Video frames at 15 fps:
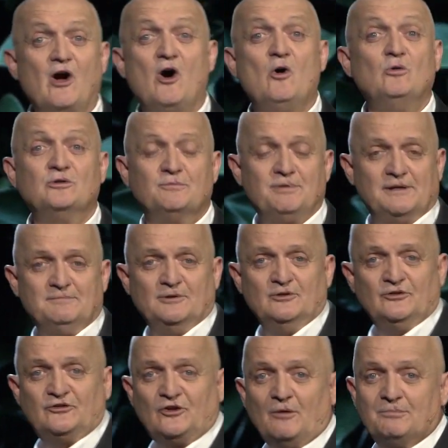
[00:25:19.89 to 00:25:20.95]
are older people
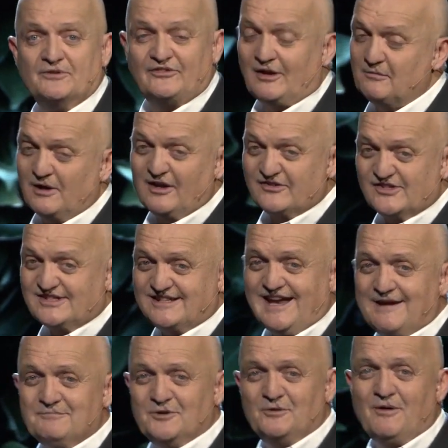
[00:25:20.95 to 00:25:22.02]
who stop and say, well, I just
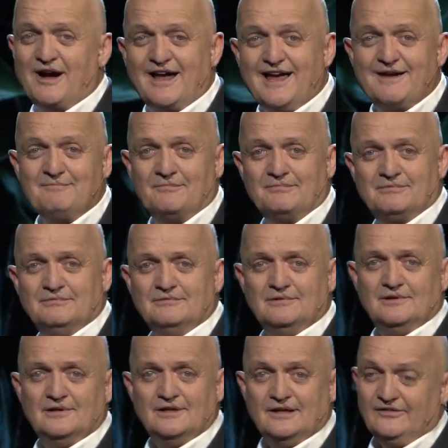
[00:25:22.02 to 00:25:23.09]
am who I am.
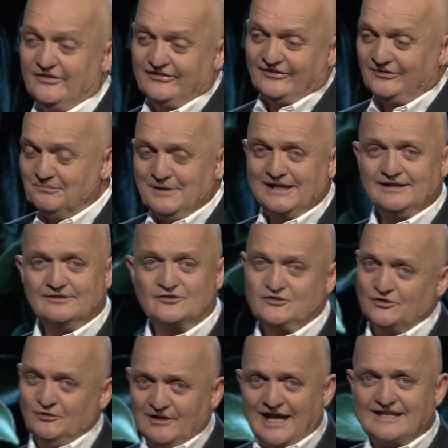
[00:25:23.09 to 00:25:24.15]
This is me. It's
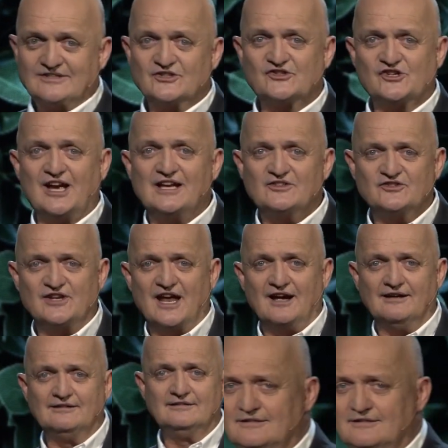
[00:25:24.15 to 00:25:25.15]
too late to change now.